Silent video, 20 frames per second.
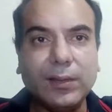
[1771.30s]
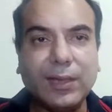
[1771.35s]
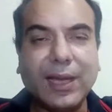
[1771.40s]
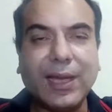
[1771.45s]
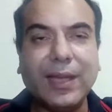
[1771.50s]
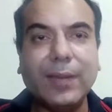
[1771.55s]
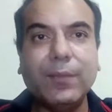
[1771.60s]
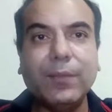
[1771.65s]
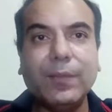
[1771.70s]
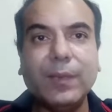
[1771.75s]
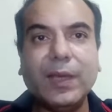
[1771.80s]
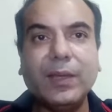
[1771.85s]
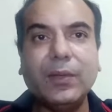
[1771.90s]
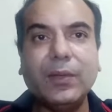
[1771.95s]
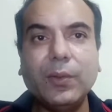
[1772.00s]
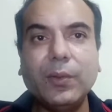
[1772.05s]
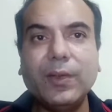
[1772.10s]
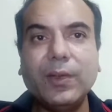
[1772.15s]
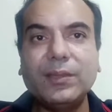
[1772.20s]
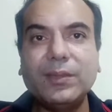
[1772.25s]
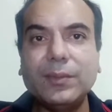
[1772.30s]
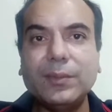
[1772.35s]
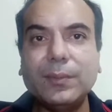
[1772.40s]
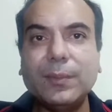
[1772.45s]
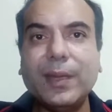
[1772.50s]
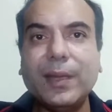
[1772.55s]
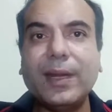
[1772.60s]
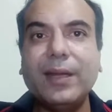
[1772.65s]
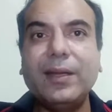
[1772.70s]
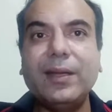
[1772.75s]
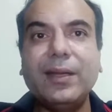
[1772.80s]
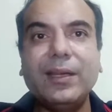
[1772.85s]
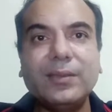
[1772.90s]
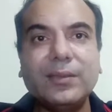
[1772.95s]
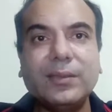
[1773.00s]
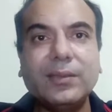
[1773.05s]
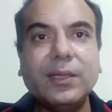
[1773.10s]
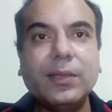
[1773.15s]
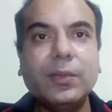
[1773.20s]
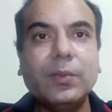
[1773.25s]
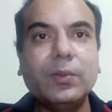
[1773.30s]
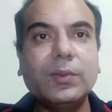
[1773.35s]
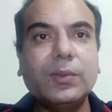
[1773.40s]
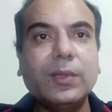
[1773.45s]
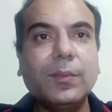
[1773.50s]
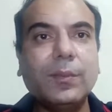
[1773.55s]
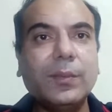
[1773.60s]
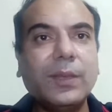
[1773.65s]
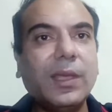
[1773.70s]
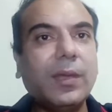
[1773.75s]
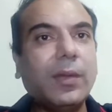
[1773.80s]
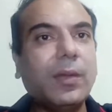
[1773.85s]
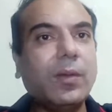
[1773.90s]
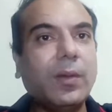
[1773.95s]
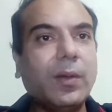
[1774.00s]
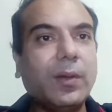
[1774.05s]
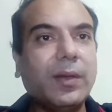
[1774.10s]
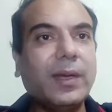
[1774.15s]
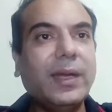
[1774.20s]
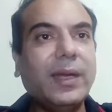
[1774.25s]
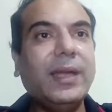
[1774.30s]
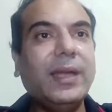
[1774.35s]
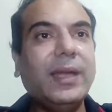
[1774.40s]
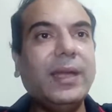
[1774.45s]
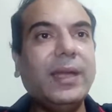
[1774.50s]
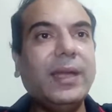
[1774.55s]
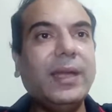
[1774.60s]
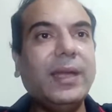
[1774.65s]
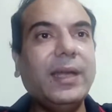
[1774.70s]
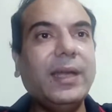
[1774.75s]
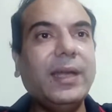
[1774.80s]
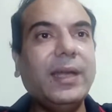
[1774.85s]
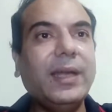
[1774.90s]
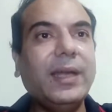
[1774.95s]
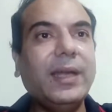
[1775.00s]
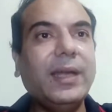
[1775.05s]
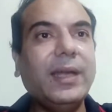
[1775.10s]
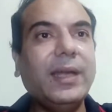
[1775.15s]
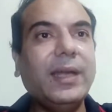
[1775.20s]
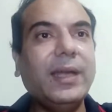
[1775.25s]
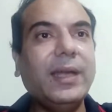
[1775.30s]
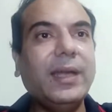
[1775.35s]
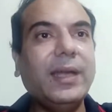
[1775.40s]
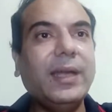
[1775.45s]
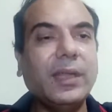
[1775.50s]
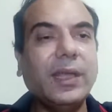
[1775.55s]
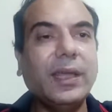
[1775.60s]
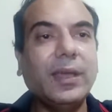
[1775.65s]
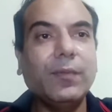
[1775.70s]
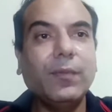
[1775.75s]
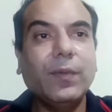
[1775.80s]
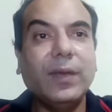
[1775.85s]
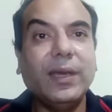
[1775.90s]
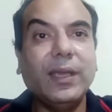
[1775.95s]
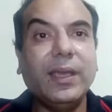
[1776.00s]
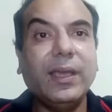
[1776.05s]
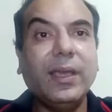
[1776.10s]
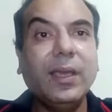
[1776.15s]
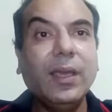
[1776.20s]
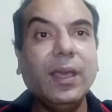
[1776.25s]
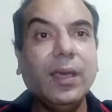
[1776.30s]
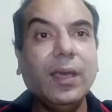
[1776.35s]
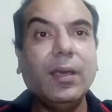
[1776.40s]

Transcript: time that you can spend listening to something concrete and something very